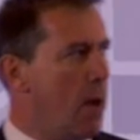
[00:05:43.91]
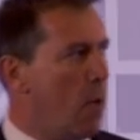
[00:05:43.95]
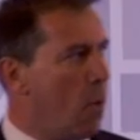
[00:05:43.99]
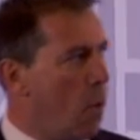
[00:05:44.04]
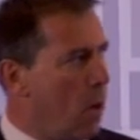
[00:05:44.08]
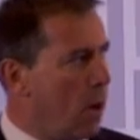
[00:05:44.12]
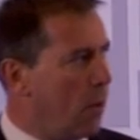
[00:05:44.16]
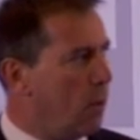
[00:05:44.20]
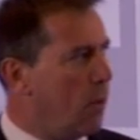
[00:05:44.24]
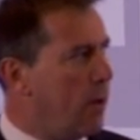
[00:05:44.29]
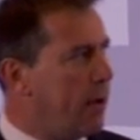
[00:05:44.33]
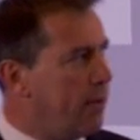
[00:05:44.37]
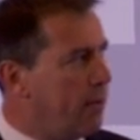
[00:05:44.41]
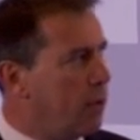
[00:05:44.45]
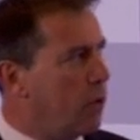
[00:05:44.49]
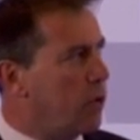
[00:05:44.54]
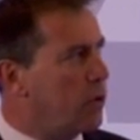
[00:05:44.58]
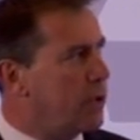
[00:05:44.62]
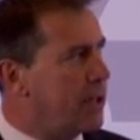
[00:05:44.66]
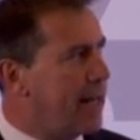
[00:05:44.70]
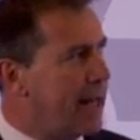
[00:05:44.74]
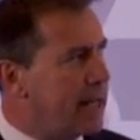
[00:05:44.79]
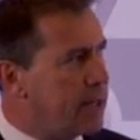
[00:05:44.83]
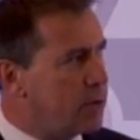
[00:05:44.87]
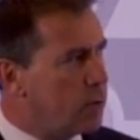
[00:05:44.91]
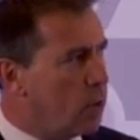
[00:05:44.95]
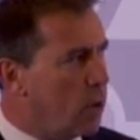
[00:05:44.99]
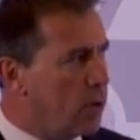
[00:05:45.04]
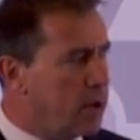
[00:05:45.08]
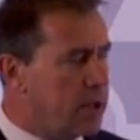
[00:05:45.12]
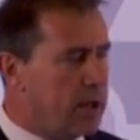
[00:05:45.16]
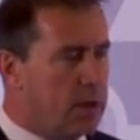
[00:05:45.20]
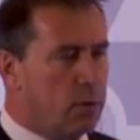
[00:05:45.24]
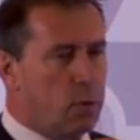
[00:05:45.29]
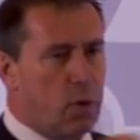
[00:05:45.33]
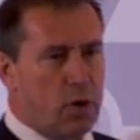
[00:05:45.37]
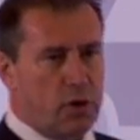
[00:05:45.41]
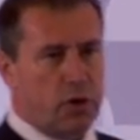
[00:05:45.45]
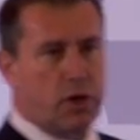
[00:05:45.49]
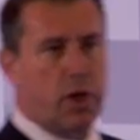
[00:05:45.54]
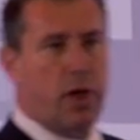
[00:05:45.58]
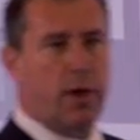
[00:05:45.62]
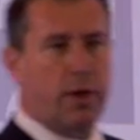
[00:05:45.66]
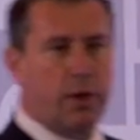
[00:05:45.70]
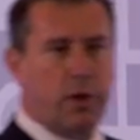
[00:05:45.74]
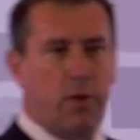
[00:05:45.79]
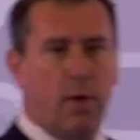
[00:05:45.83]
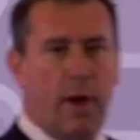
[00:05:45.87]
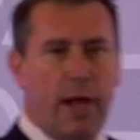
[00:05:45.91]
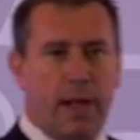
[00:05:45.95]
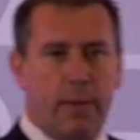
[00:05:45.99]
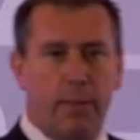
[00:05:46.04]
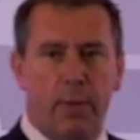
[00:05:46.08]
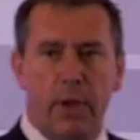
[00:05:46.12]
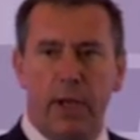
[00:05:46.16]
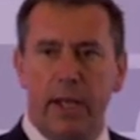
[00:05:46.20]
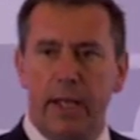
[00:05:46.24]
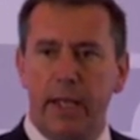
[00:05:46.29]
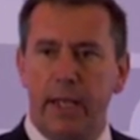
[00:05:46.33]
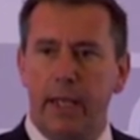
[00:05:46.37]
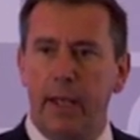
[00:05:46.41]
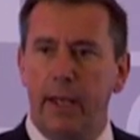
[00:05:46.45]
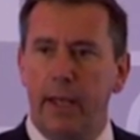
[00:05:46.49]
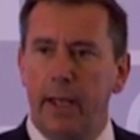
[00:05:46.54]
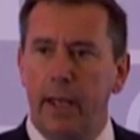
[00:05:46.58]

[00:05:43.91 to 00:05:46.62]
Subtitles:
What we've looked at is what's going through AP.